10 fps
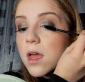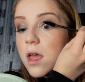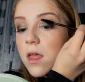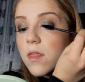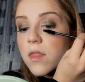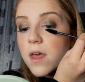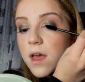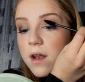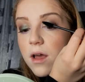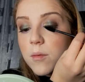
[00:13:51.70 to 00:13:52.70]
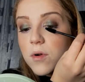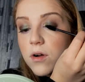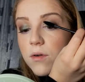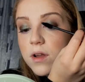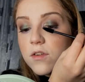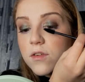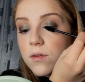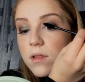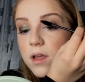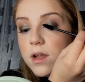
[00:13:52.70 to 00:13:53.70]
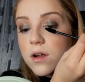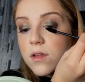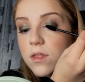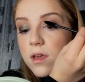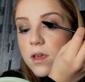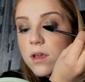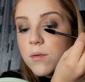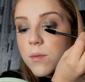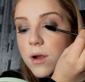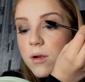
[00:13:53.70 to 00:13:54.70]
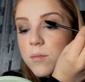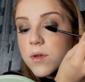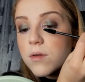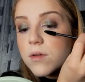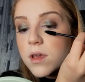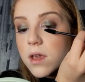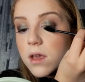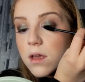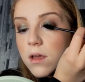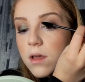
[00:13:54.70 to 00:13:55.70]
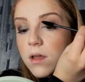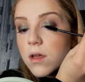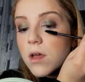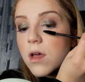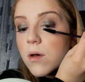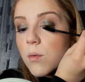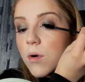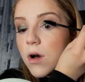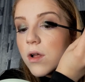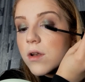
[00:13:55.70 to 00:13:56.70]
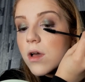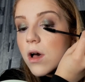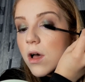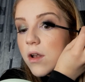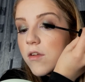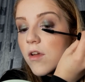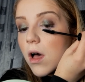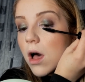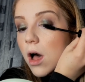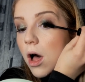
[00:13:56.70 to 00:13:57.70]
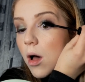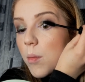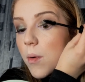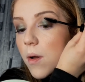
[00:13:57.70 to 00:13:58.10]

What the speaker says: And then I'm going to layer the Rare Beauty one on top.